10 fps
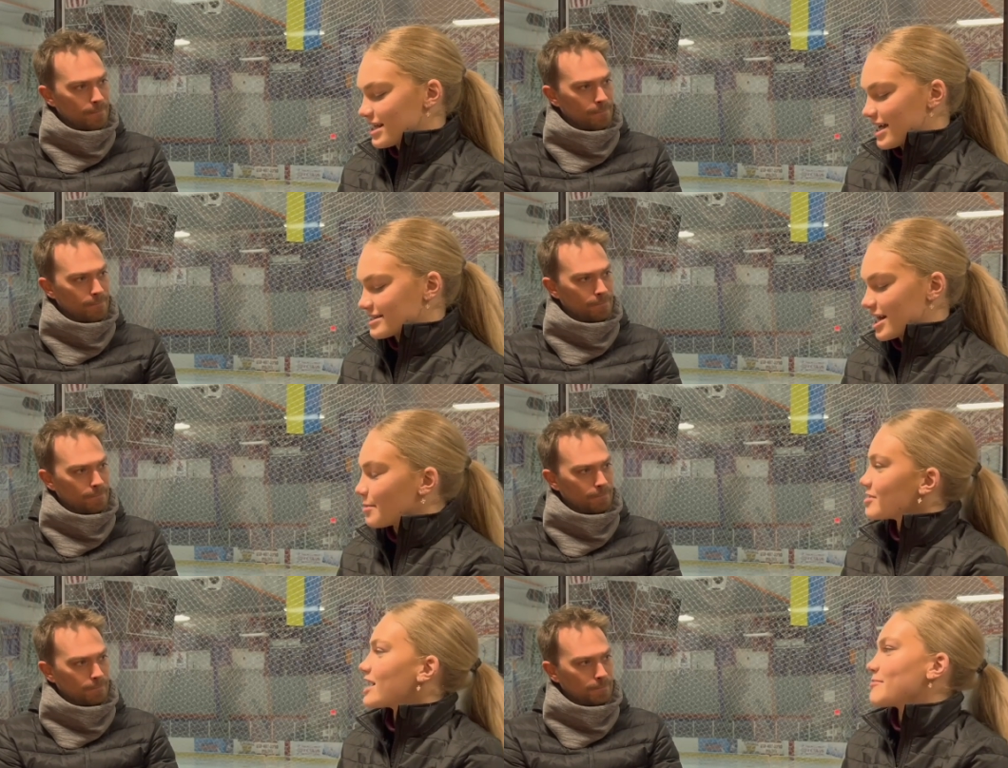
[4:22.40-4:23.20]
Speaker 1: as an
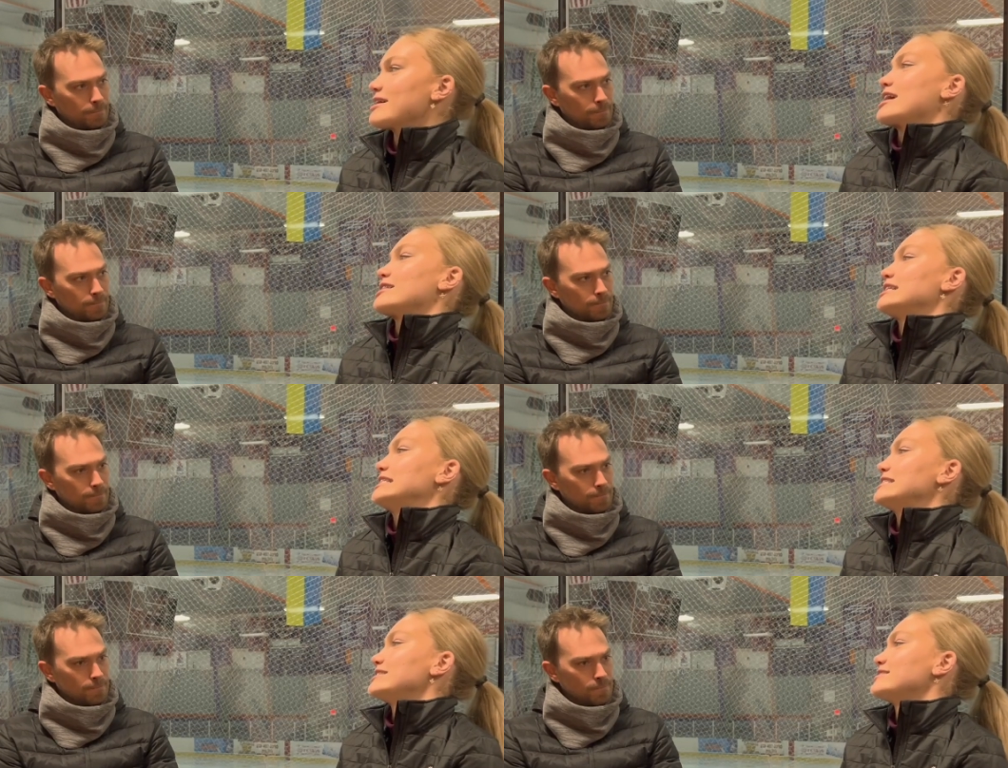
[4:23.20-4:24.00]
up-and-coming athlete?
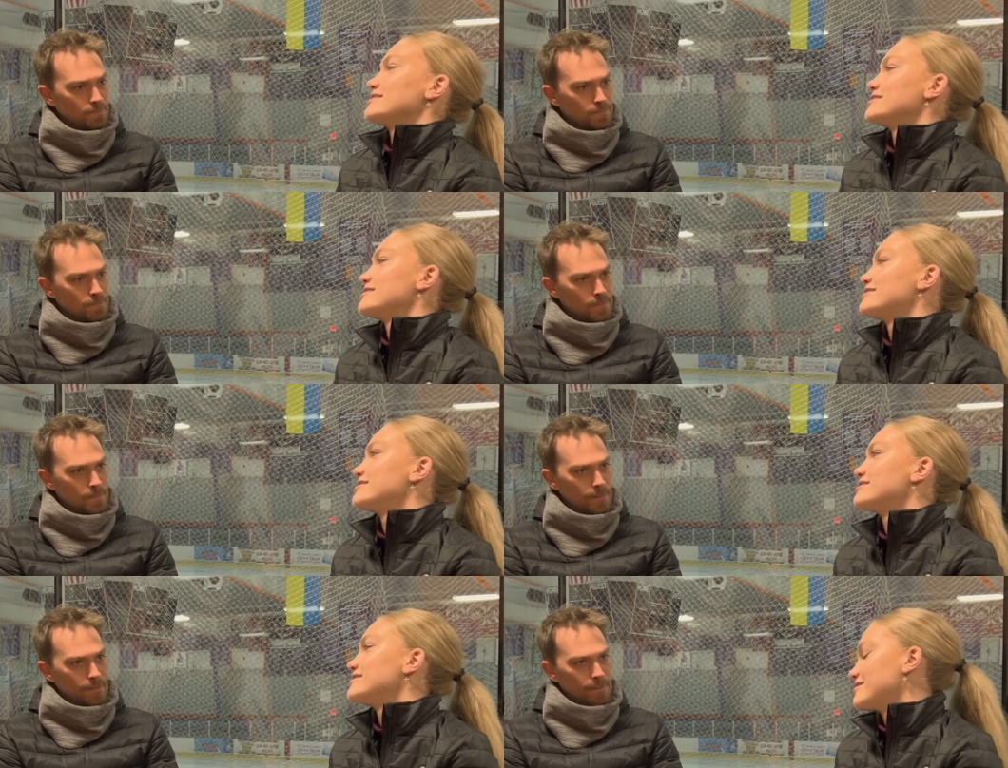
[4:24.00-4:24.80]

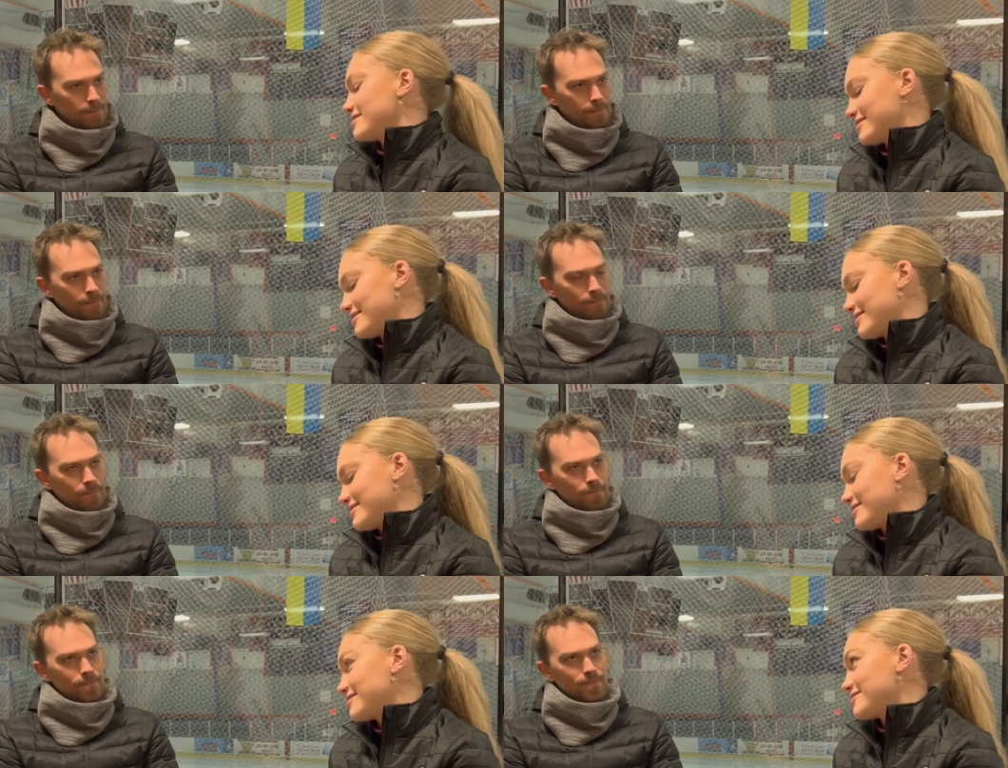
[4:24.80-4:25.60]
That's
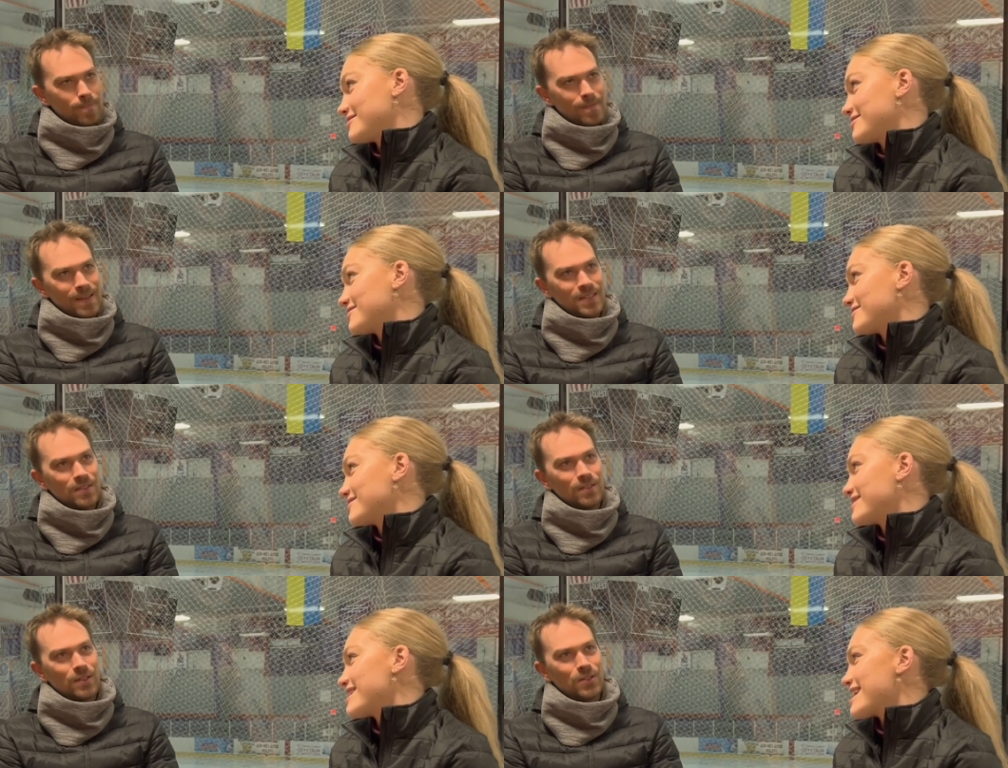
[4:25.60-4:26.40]

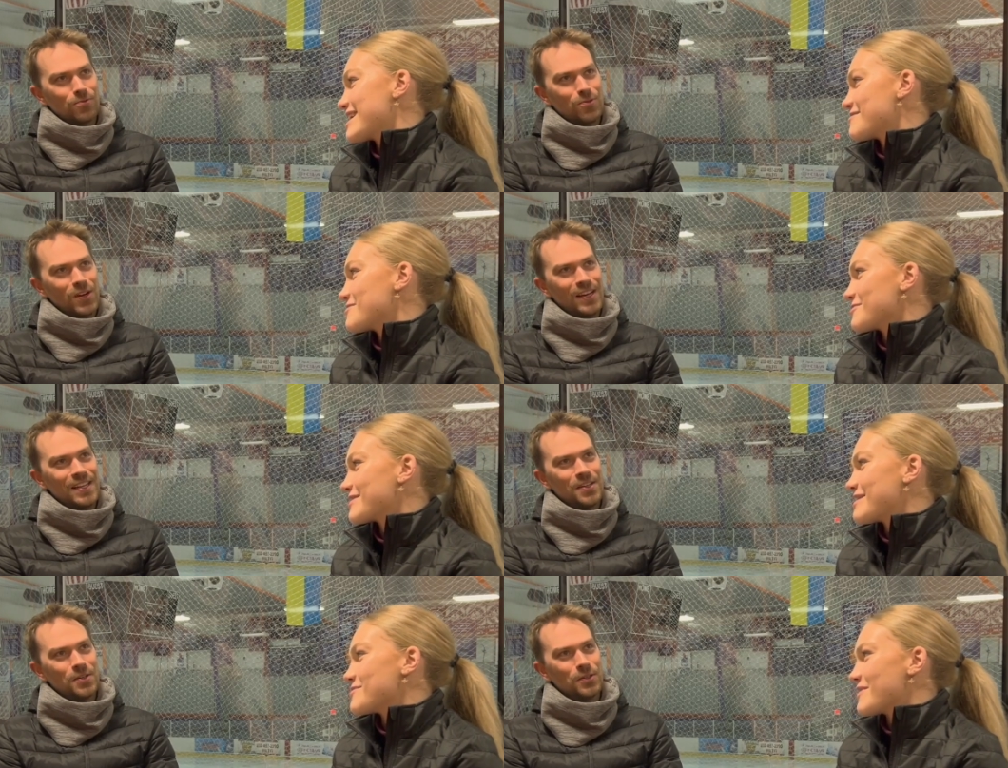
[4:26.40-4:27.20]
Speaker 2: a really
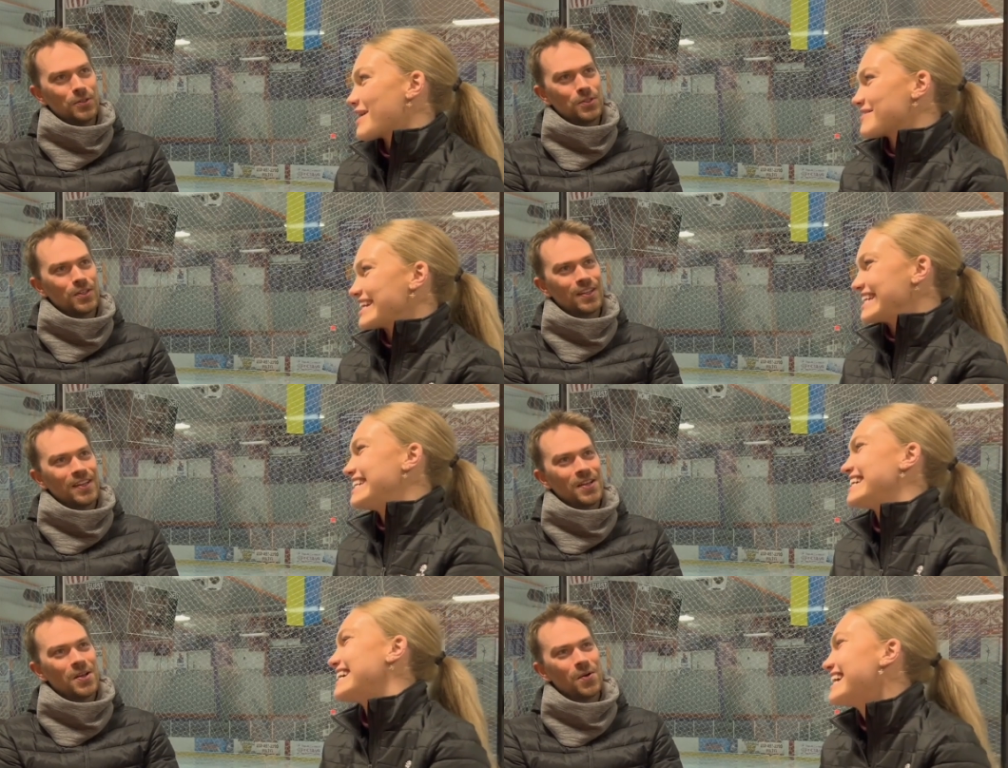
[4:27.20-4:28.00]
Speaker 1: good question. If you have any,
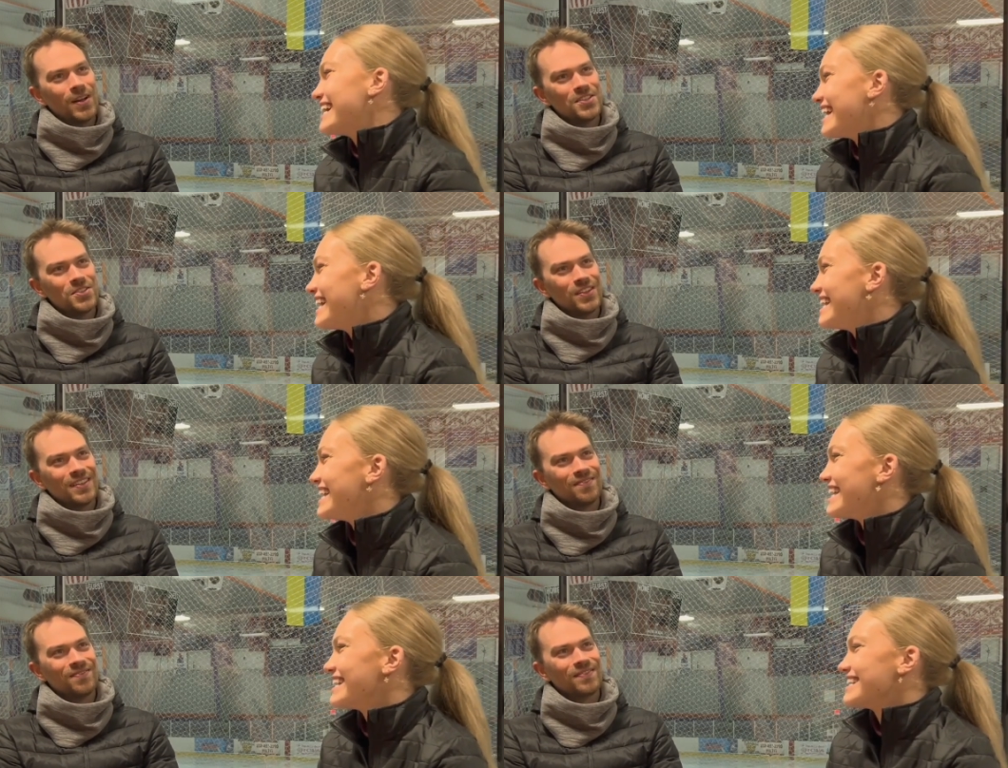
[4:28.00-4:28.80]

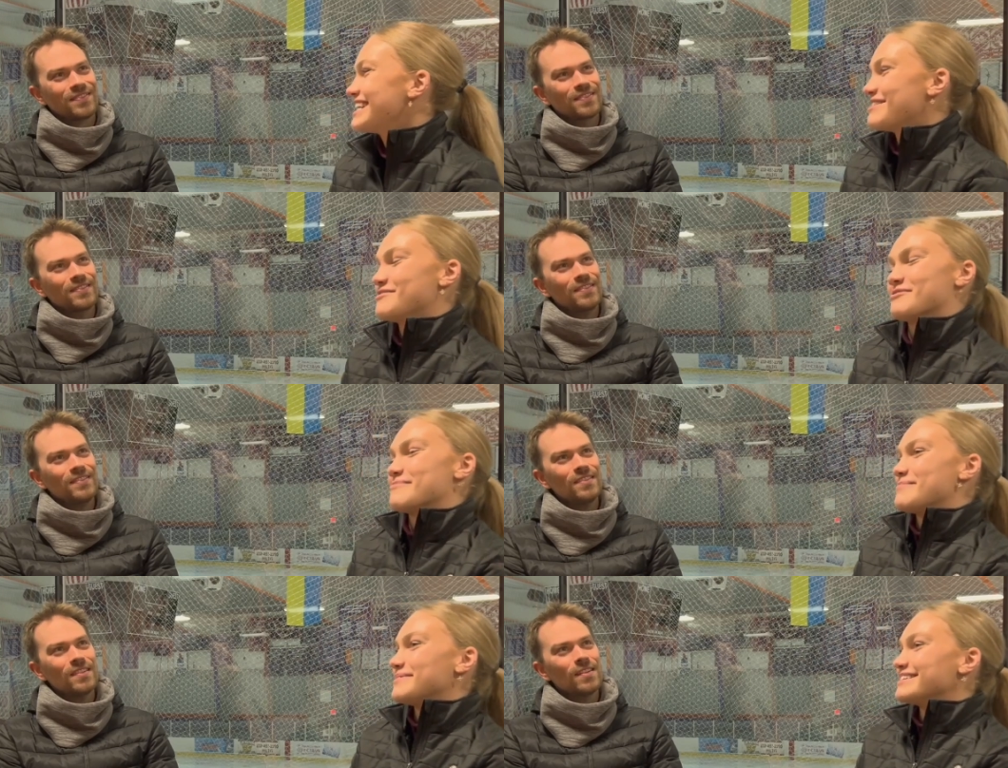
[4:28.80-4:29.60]
if you
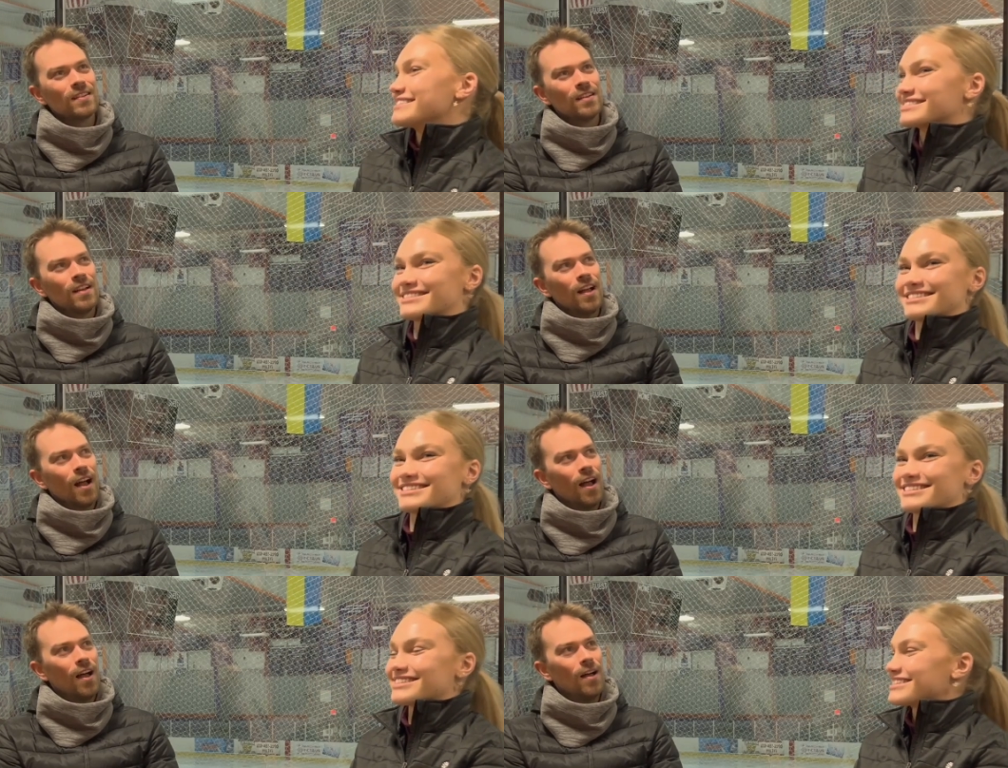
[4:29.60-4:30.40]
remember.
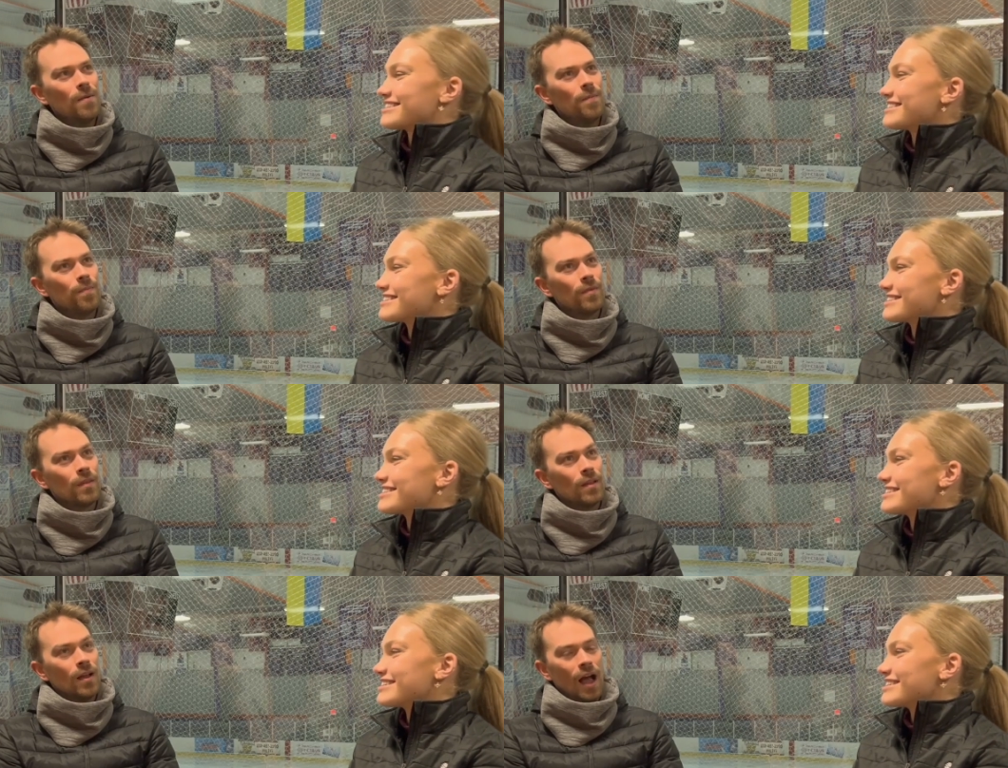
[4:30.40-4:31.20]
Speaker 2: I
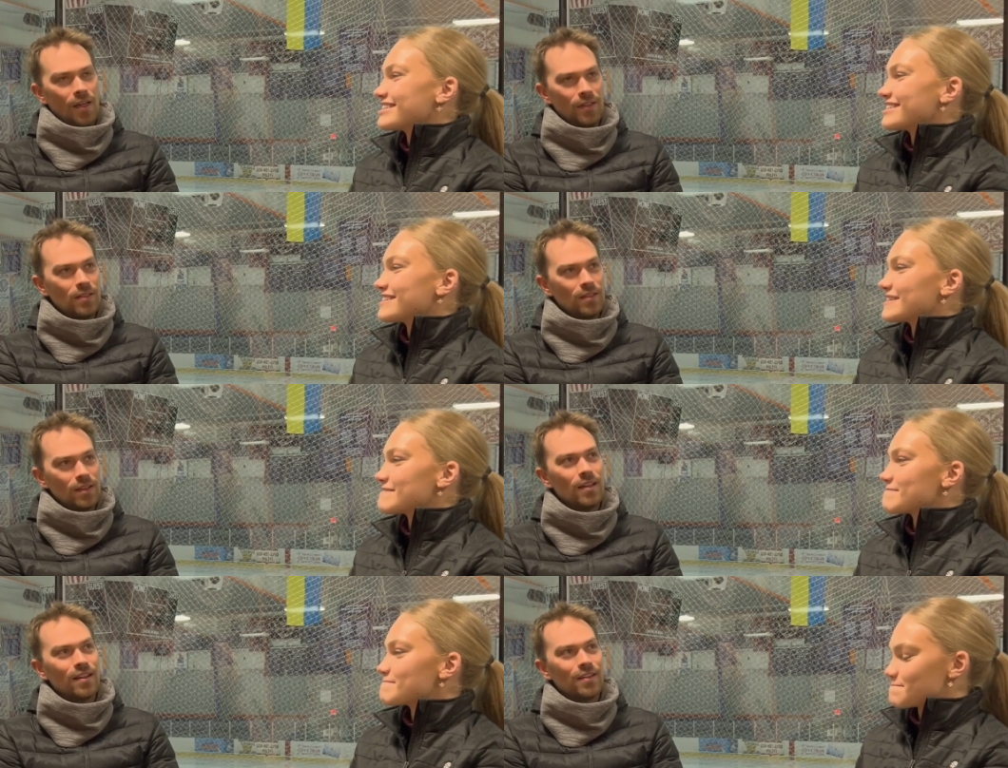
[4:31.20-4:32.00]
think
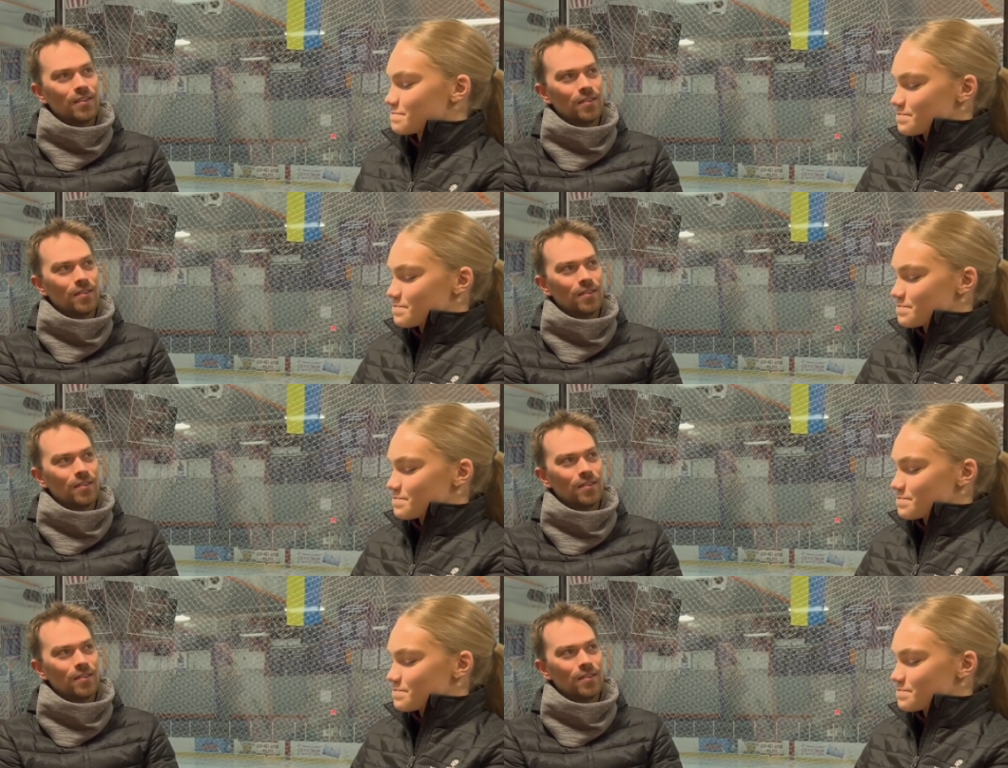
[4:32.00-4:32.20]
the